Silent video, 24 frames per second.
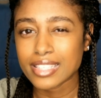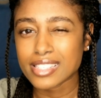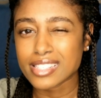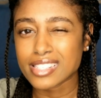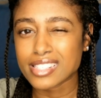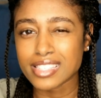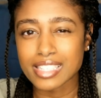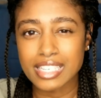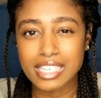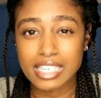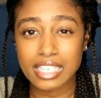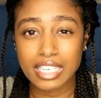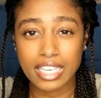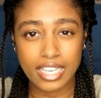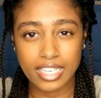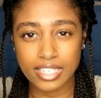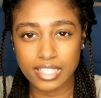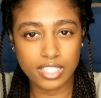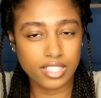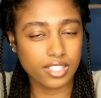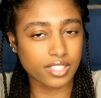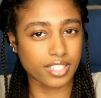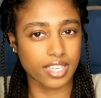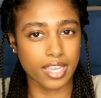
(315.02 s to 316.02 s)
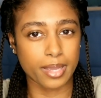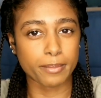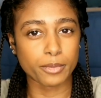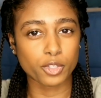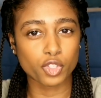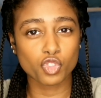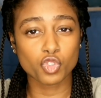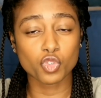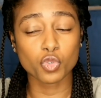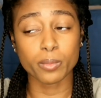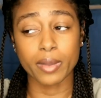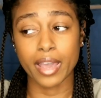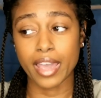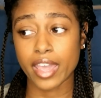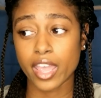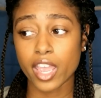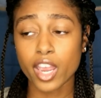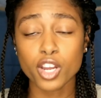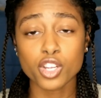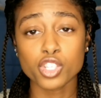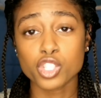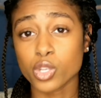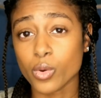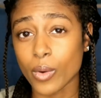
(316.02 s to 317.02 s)
seeing any damage to my
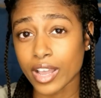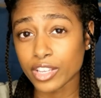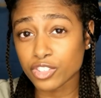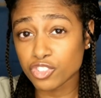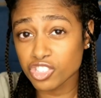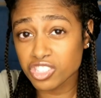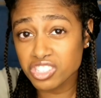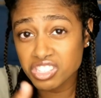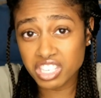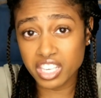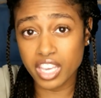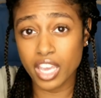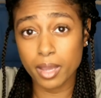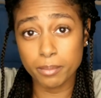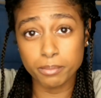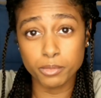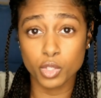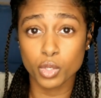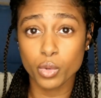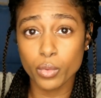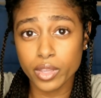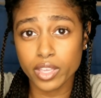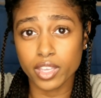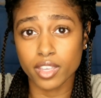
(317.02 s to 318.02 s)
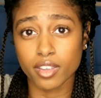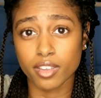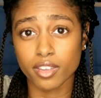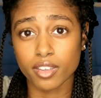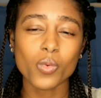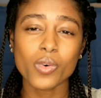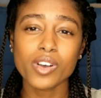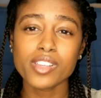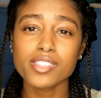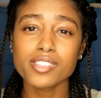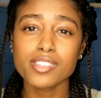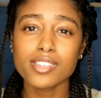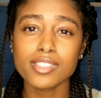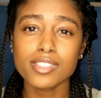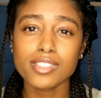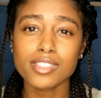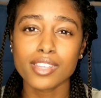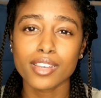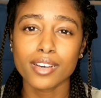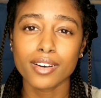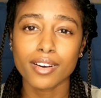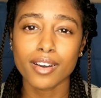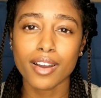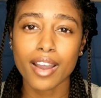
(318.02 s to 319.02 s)
hair, so I just kept doing it. It wasn't
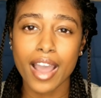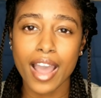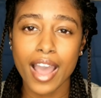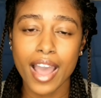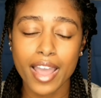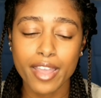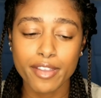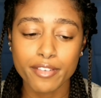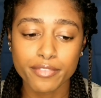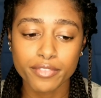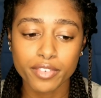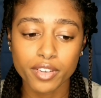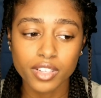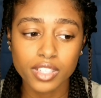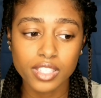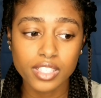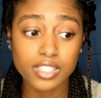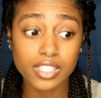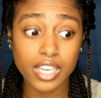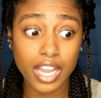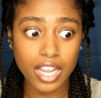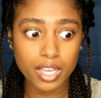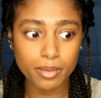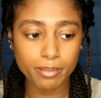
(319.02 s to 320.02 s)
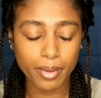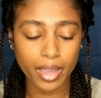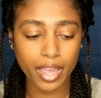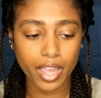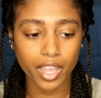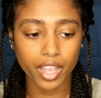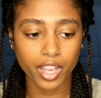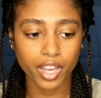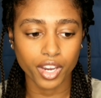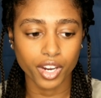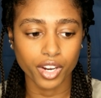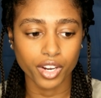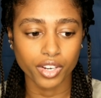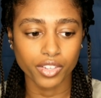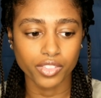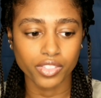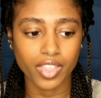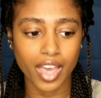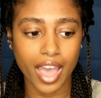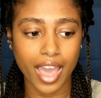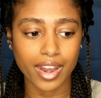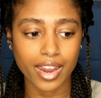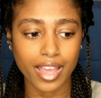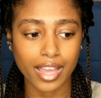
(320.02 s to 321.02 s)
until I fully dyed my hair
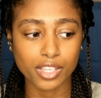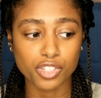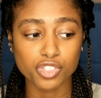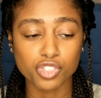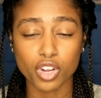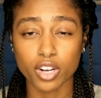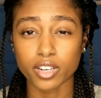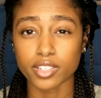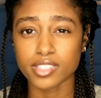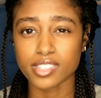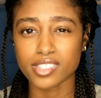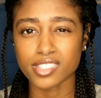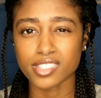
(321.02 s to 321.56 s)
that I started